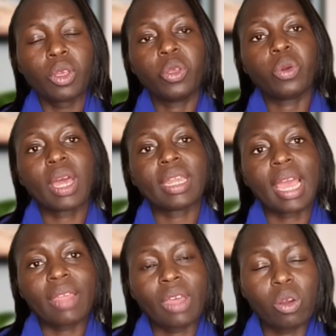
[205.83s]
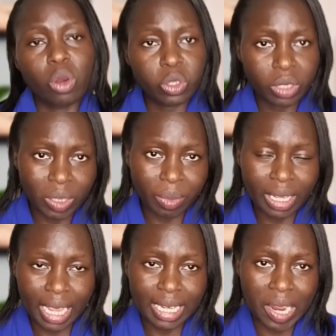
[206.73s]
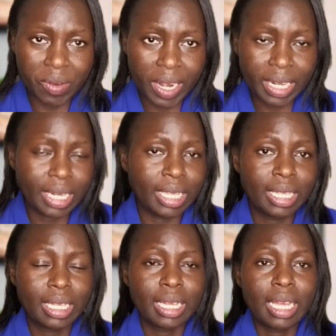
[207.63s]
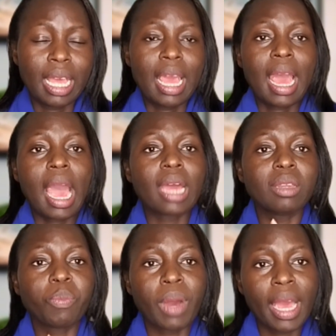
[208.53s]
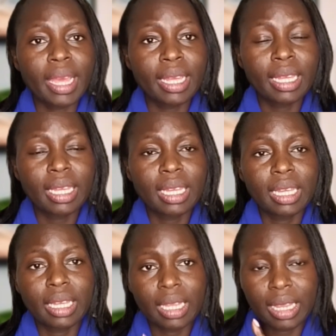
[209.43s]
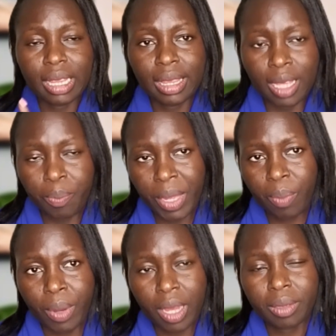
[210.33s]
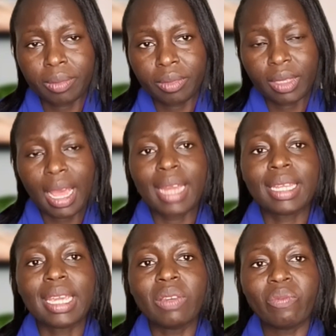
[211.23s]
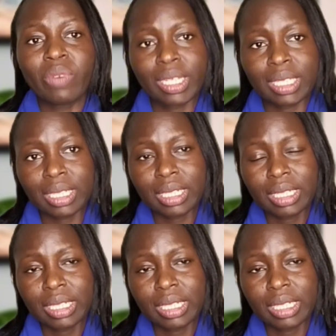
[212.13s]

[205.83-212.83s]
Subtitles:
You can either go to CBK directly and buy the paper and invest.